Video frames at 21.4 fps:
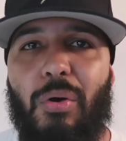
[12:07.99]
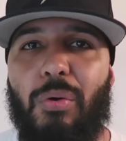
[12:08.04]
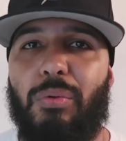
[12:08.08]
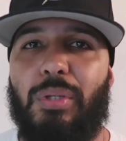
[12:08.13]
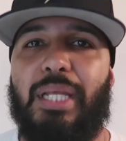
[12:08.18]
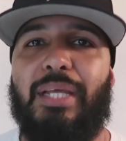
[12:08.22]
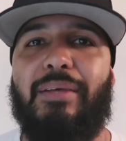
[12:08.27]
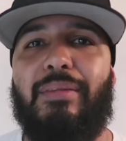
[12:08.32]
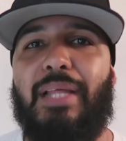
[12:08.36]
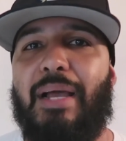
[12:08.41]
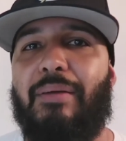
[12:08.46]

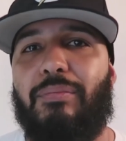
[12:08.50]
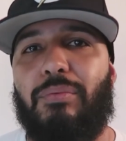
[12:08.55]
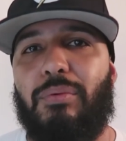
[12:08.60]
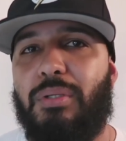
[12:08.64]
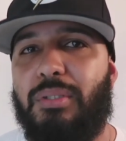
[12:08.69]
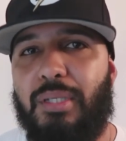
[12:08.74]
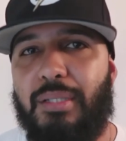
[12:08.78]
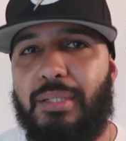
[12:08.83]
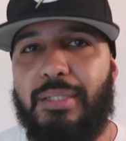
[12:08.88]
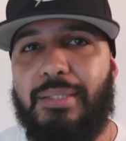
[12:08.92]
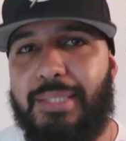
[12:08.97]
No,
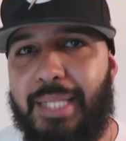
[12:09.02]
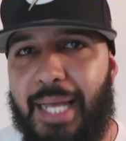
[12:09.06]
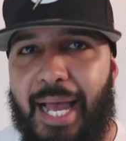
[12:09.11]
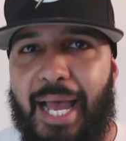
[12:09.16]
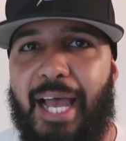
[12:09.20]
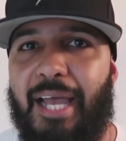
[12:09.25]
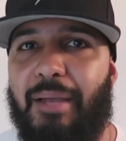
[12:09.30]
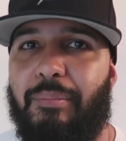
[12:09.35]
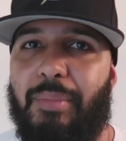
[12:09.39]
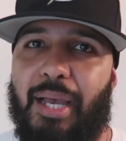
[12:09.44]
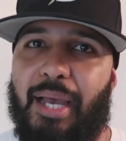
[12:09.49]
leave that for
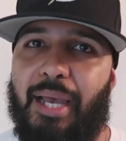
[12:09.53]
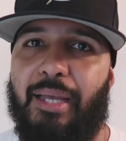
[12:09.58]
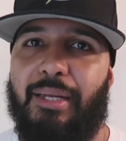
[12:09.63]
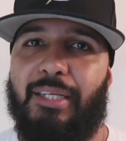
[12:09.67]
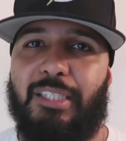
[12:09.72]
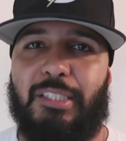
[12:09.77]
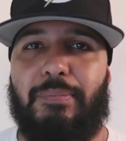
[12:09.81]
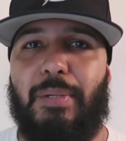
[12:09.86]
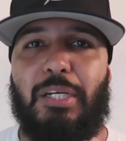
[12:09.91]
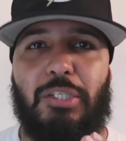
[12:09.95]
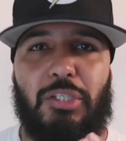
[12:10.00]
another
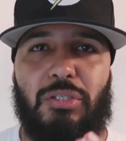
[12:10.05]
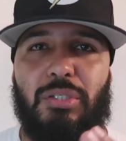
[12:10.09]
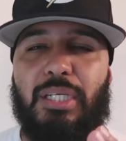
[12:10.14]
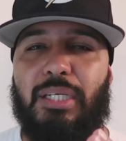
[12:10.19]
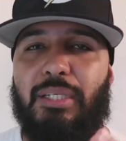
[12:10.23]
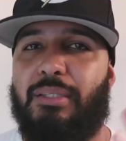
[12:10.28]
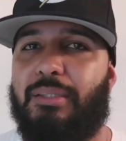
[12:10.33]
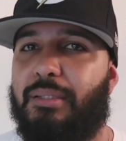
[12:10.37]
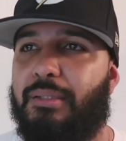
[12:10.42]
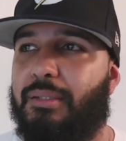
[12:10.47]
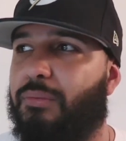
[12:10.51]
time, man.
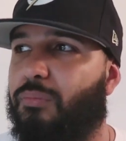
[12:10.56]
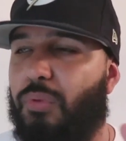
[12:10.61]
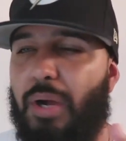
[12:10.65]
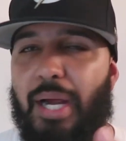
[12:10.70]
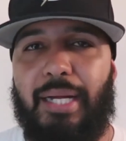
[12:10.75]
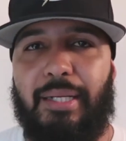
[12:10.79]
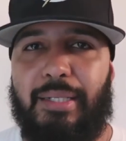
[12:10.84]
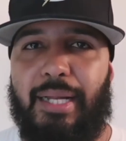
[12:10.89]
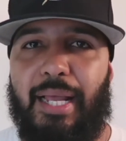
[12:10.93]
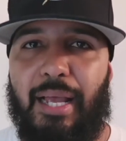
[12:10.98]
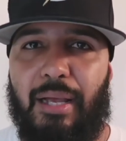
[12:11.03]
Especially
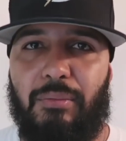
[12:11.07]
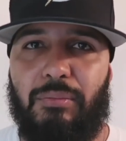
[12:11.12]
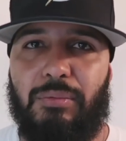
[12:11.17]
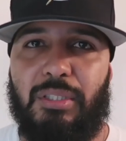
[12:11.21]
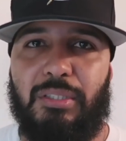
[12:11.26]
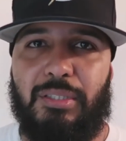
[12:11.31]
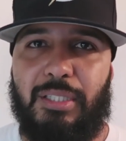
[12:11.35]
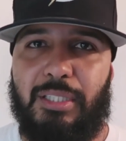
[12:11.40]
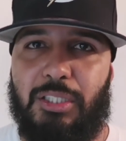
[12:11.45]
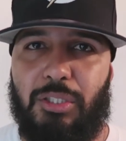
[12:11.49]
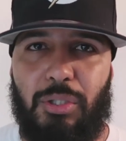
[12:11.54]
right
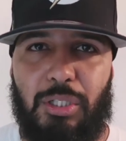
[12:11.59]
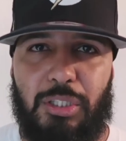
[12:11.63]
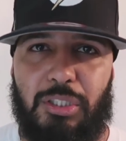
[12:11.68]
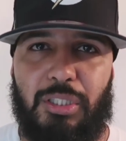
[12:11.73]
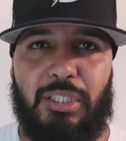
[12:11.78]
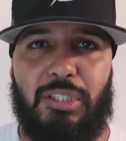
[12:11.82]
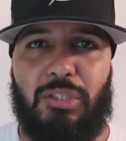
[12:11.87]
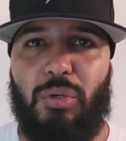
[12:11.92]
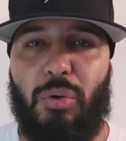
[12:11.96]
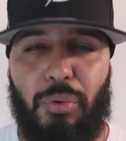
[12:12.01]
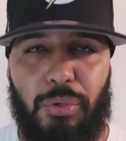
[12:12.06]
now with the
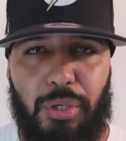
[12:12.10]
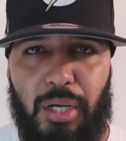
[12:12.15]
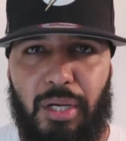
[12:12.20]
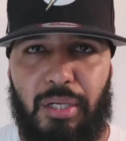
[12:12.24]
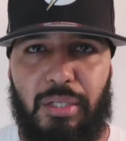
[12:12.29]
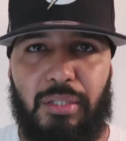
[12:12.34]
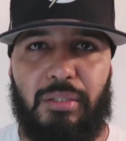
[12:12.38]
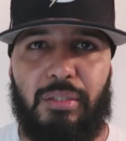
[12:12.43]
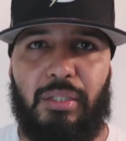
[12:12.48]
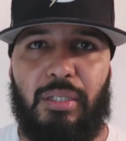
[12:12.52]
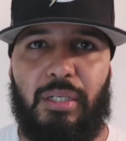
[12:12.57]
situation that's
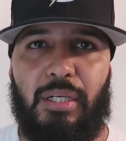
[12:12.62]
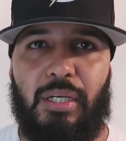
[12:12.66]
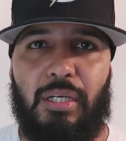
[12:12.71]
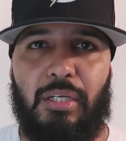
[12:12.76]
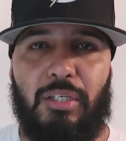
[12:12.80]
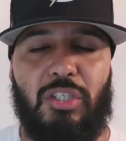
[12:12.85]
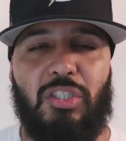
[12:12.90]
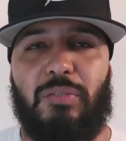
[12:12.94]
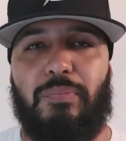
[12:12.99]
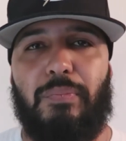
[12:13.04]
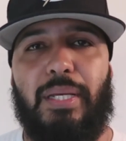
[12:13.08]
going on.
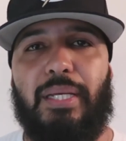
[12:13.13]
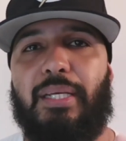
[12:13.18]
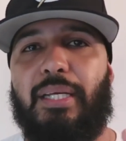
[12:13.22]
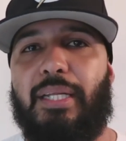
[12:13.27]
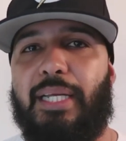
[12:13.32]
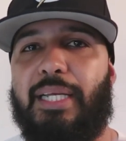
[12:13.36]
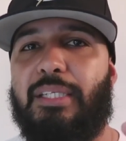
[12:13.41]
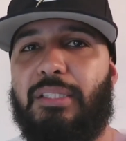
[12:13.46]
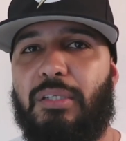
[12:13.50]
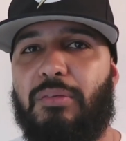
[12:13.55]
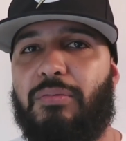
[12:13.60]

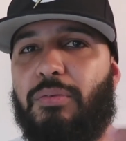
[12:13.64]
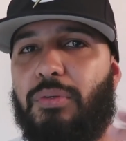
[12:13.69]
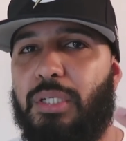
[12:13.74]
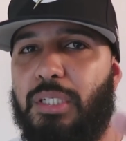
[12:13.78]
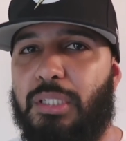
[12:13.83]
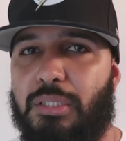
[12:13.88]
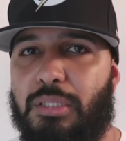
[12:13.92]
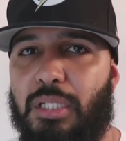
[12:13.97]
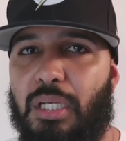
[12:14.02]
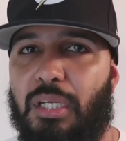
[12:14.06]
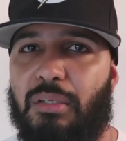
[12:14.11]
Just make it
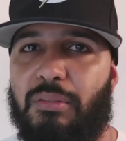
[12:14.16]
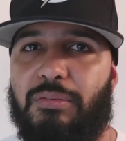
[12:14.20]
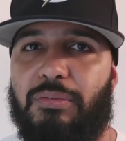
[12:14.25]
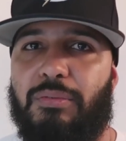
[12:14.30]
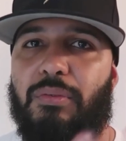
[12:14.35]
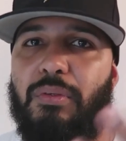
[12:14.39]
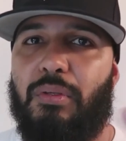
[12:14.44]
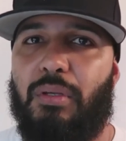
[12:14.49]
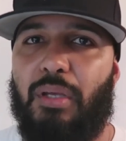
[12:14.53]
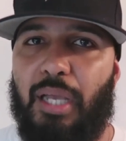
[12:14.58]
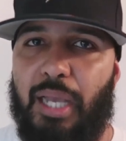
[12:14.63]
easy for
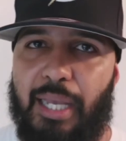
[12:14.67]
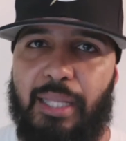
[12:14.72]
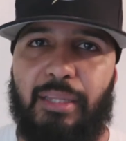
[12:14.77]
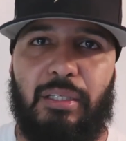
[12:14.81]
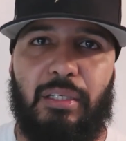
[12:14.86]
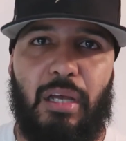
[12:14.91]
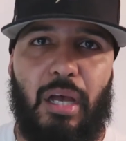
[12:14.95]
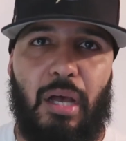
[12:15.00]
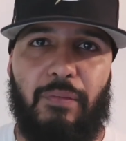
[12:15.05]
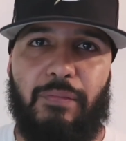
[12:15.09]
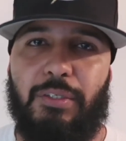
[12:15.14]
yourself
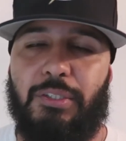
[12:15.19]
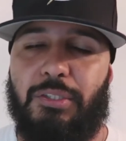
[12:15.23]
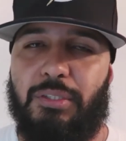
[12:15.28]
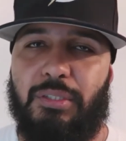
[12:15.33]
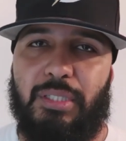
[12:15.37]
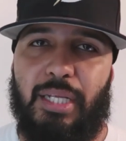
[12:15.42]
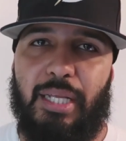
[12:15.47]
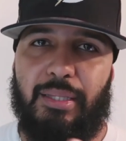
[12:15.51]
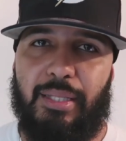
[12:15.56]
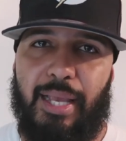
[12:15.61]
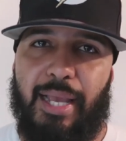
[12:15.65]
and the
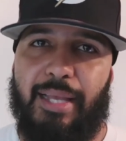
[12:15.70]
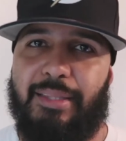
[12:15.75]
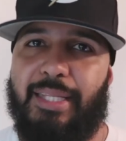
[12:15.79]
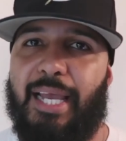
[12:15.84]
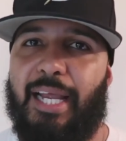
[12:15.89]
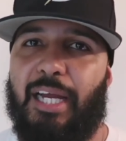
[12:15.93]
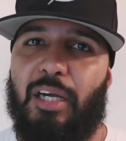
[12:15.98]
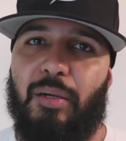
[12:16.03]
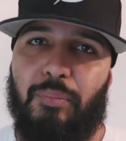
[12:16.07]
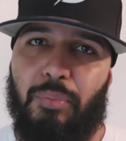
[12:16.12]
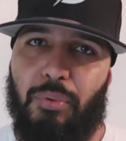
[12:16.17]
officers
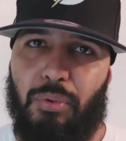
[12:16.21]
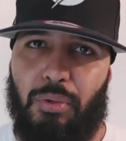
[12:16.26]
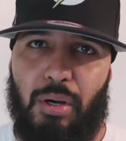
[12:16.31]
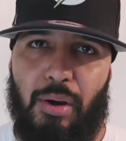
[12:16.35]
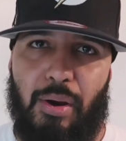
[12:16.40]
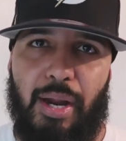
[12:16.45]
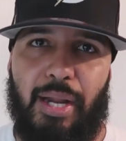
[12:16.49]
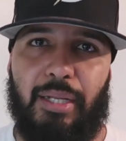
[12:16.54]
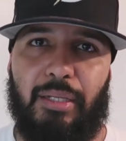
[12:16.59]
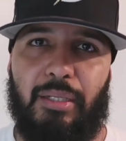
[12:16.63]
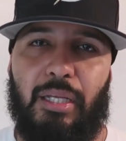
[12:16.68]
at that
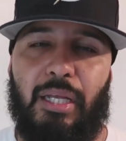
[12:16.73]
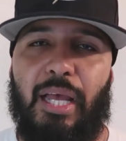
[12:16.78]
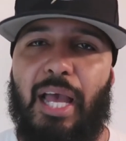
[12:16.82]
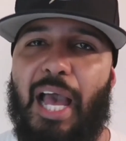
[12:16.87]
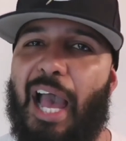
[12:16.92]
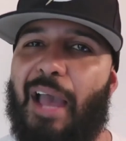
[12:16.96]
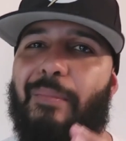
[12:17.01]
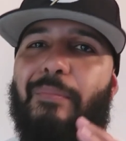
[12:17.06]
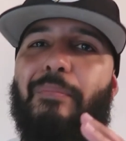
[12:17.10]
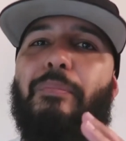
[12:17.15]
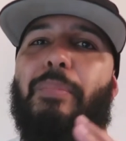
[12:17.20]
airport, all
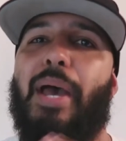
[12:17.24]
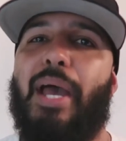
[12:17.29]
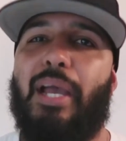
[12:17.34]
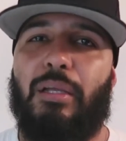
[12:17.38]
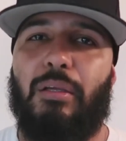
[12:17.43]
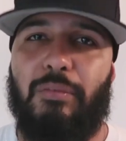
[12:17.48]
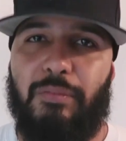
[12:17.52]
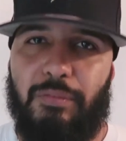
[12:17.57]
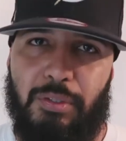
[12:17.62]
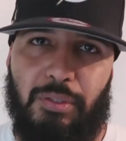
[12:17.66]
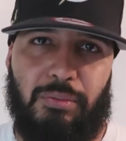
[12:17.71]
right? I
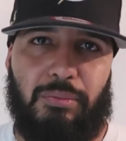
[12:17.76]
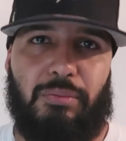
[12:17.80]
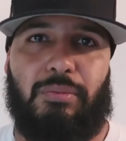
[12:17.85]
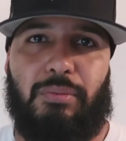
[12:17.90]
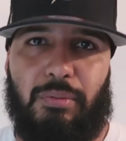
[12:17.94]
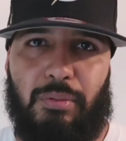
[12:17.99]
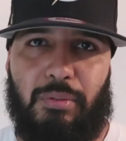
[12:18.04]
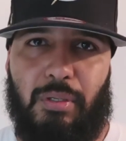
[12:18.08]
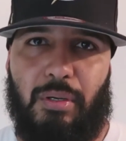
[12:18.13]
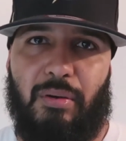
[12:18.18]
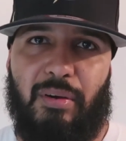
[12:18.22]
beg
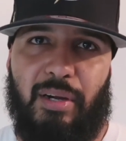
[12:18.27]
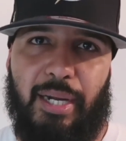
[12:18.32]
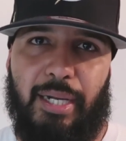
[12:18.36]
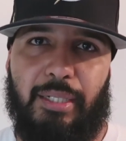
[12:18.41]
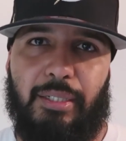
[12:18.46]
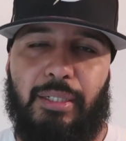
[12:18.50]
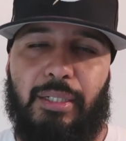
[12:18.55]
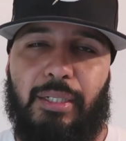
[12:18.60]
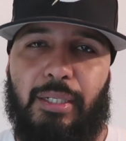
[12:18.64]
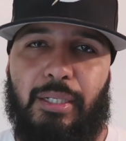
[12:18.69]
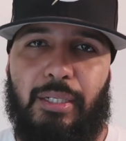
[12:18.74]
of you,
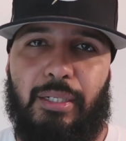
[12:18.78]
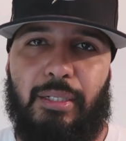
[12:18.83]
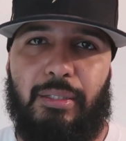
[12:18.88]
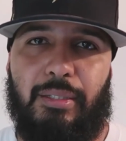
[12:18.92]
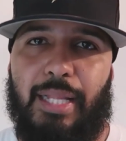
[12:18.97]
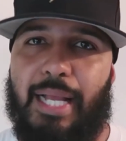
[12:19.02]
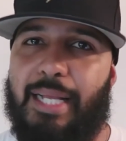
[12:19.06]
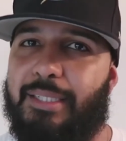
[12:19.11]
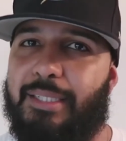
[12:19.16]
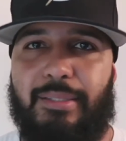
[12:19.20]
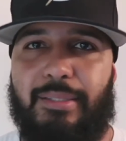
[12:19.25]
all right?
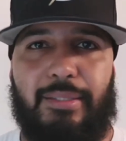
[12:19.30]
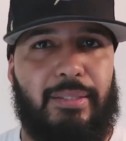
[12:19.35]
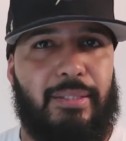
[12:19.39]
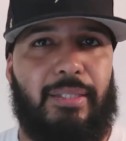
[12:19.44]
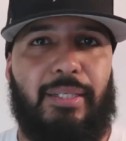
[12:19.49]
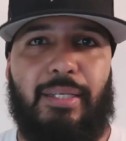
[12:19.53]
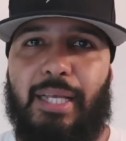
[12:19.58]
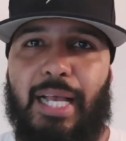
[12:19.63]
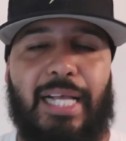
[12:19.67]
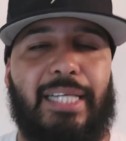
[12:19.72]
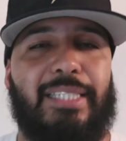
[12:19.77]

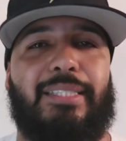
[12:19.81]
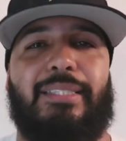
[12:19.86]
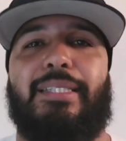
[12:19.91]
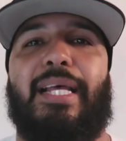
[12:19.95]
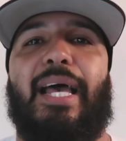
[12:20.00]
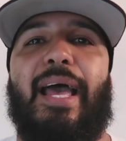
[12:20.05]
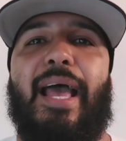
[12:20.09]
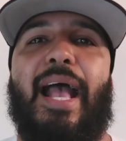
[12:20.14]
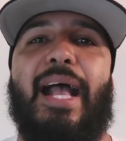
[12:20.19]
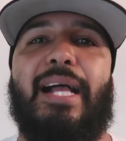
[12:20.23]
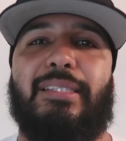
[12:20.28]
That's
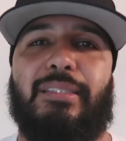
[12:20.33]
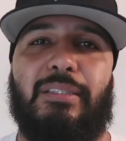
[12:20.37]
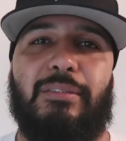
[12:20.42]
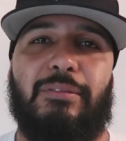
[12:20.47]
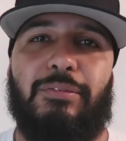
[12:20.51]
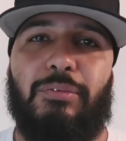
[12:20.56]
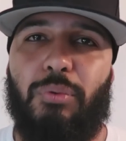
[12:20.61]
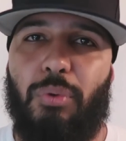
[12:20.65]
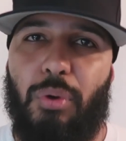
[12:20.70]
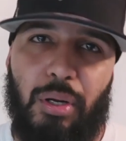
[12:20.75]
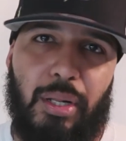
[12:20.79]
not
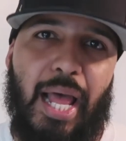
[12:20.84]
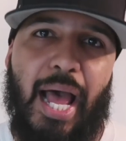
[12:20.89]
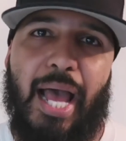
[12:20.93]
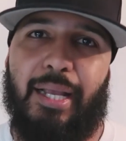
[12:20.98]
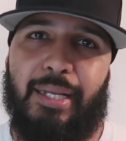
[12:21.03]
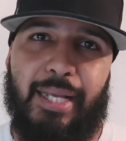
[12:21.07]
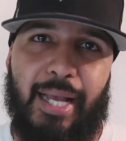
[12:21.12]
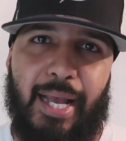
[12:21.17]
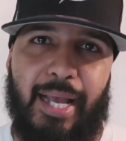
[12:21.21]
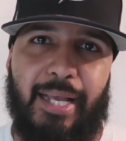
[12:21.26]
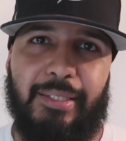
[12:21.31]
asking
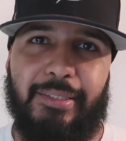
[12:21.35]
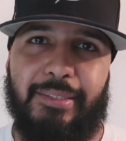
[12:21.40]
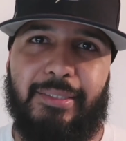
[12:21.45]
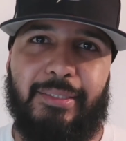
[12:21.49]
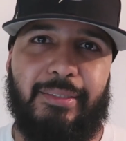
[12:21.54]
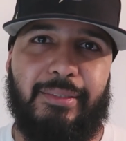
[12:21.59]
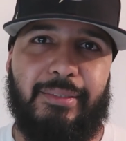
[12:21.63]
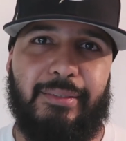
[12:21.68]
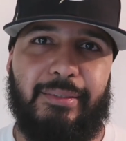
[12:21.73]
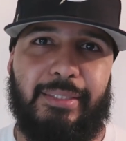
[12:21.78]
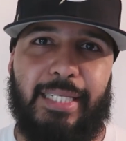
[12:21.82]
for a lot,
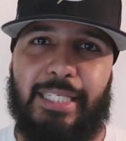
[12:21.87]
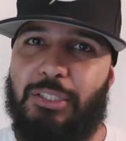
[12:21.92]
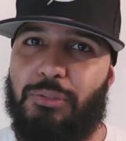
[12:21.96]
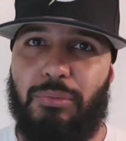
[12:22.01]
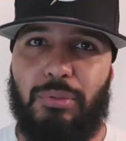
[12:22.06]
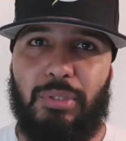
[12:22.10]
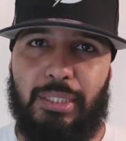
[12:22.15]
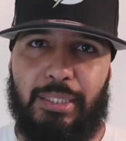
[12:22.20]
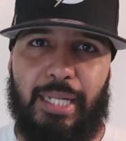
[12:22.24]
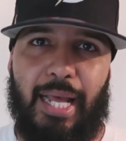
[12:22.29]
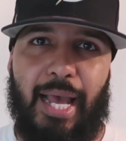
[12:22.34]
guys.
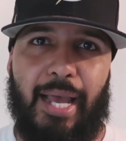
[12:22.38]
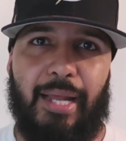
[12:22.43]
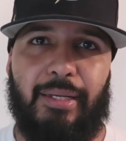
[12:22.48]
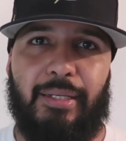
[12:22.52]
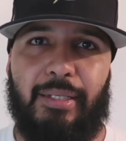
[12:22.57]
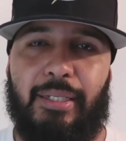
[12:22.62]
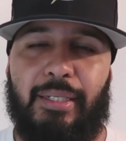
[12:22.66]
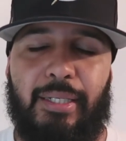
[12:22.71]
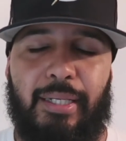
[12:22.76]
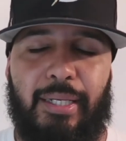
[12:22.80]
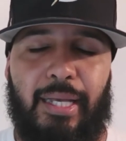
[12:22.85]
That's
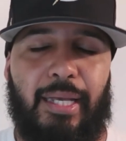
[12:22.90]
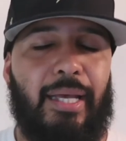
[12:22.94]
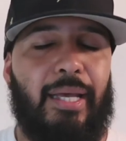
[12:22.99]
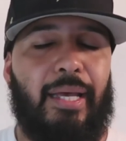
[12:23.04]
really not.